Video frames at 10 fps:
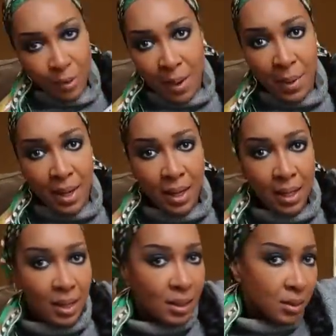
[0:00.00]
around my
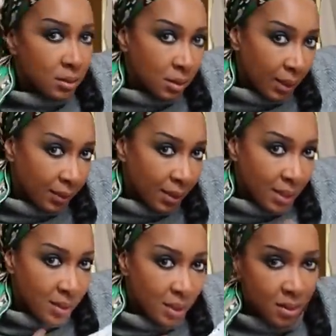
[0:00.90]
hair
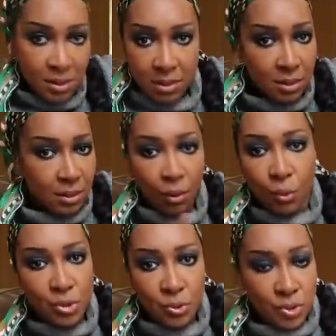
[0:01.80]
like this,
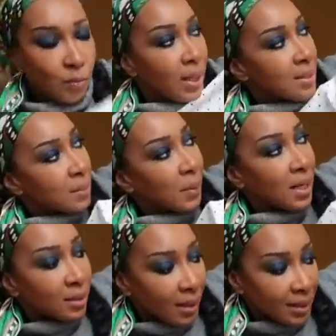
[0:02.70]
all sorts of ways, but
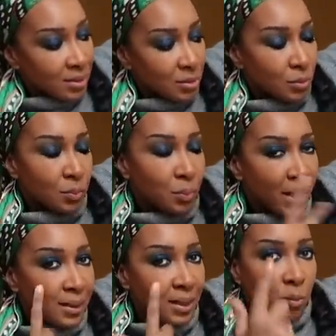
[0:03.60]
I like to
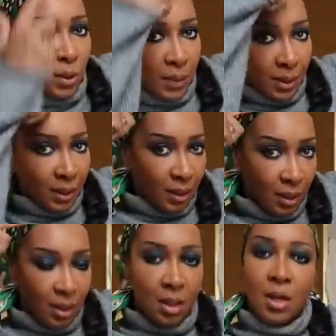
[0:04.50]
mainly wear it
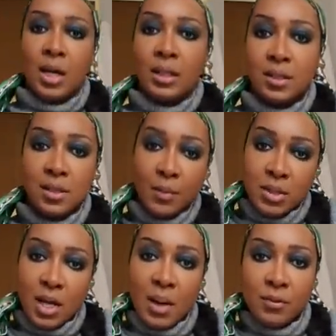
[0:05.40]
here in the
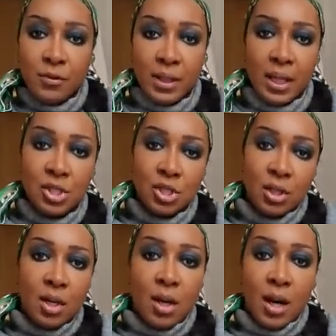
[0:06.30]
summertime on
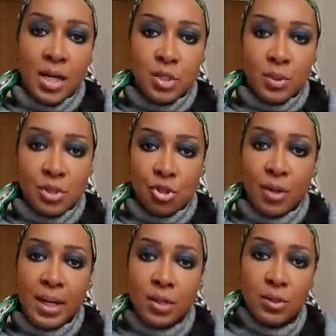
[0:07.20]
vacation. I do as a
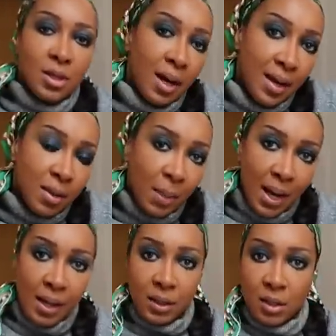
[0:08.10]
triangle, tie it at the
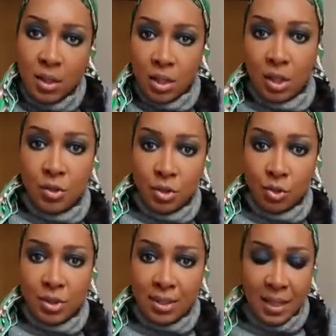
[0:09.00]
back, goes
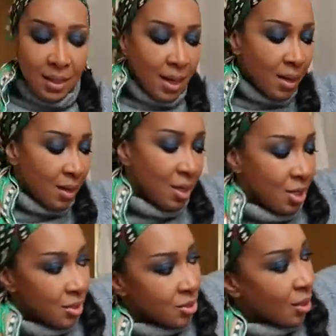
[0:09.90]
across like that.
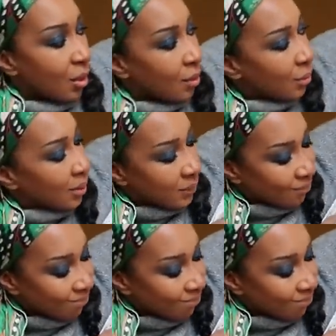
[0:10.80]
So